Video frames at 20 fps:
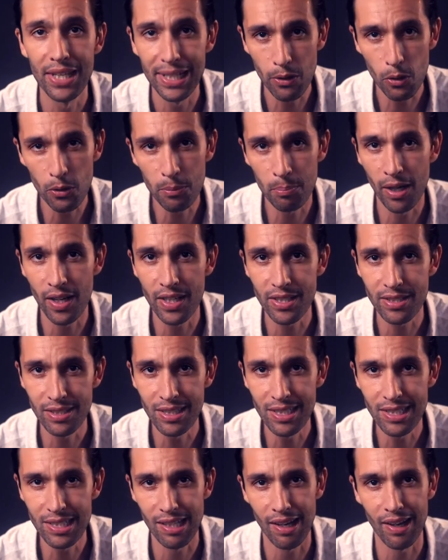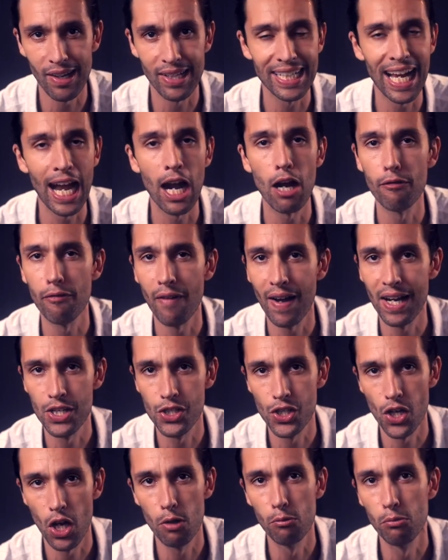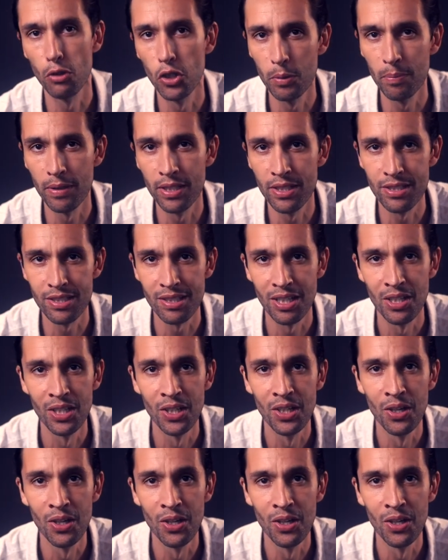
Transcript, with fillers: The old masters like Caravaggio, Rubens,